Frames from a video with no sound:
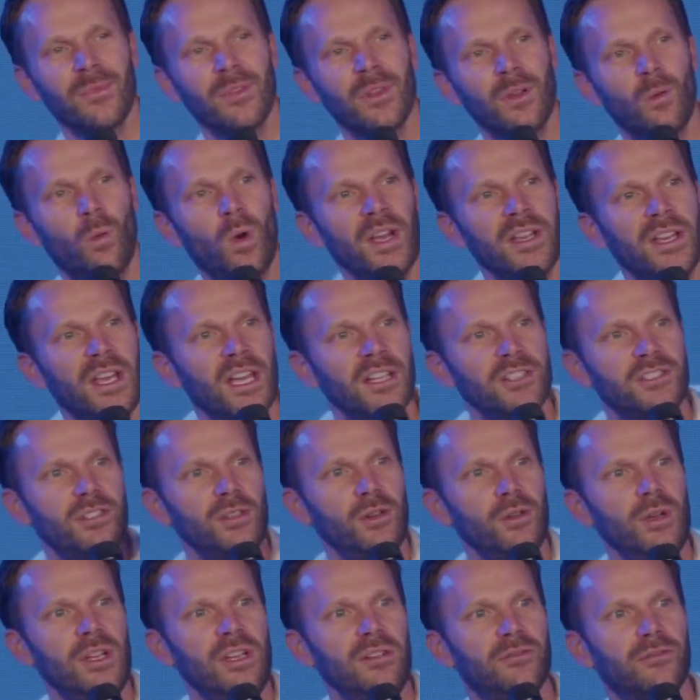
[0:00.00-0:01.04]
Why can't
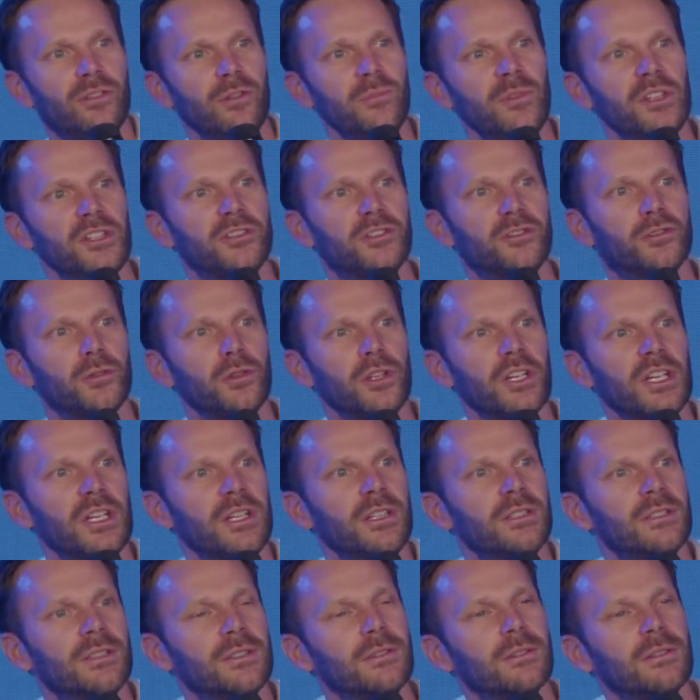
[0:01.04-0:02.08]
you eat from this tree?
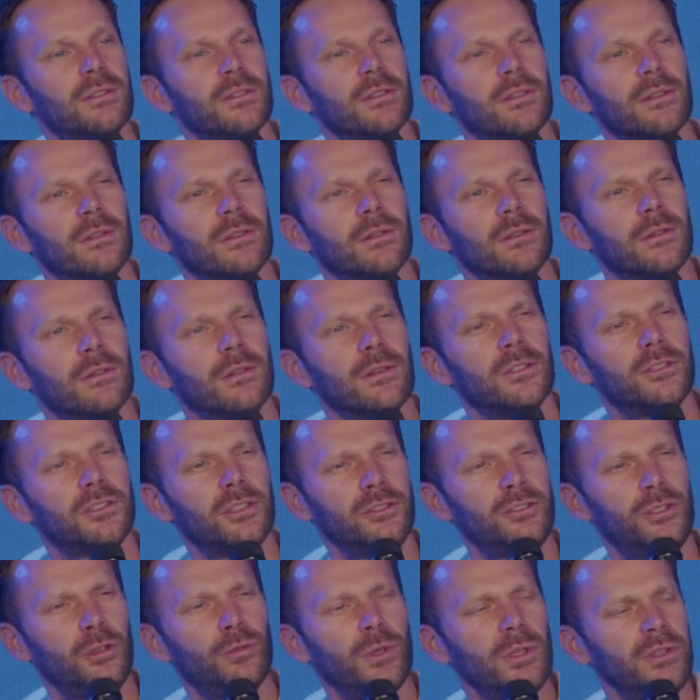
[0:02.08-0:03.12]

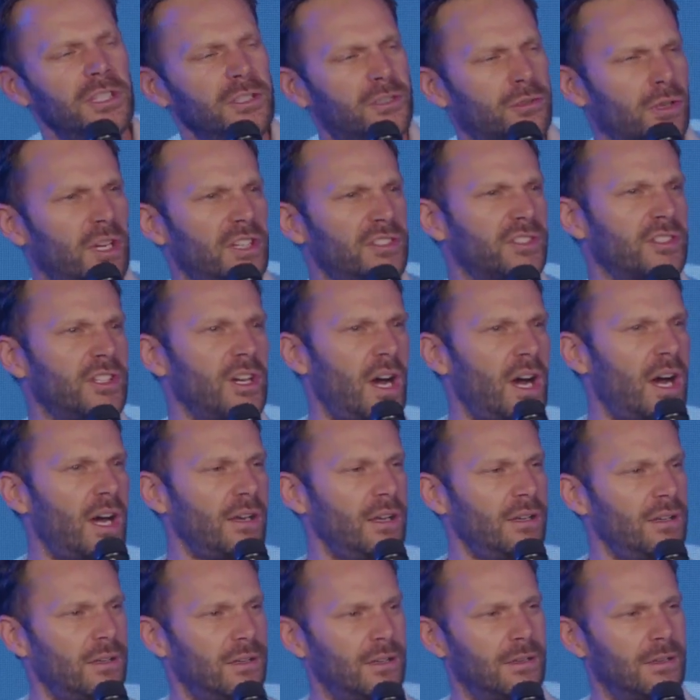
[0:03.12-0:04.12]
Should you really trust God?